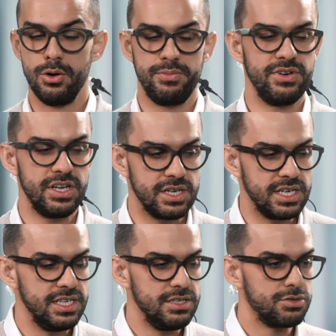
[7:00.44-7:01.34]
hopefully
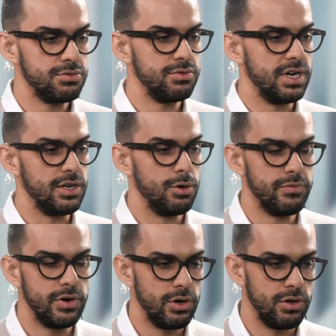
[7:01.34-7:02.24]
going to lead to an
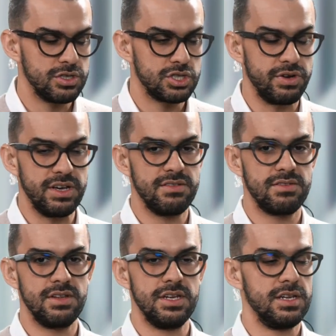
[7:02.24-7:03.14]
overall
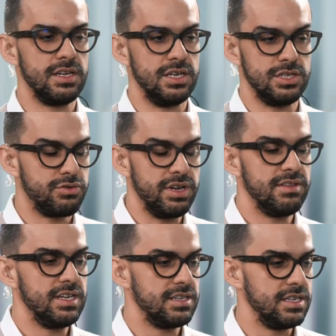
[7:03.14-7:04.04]

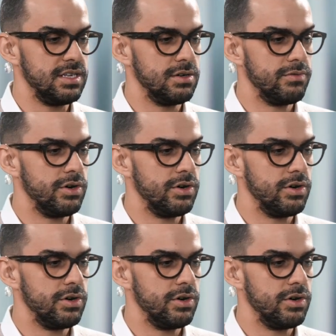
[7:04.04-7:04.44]
strengthening the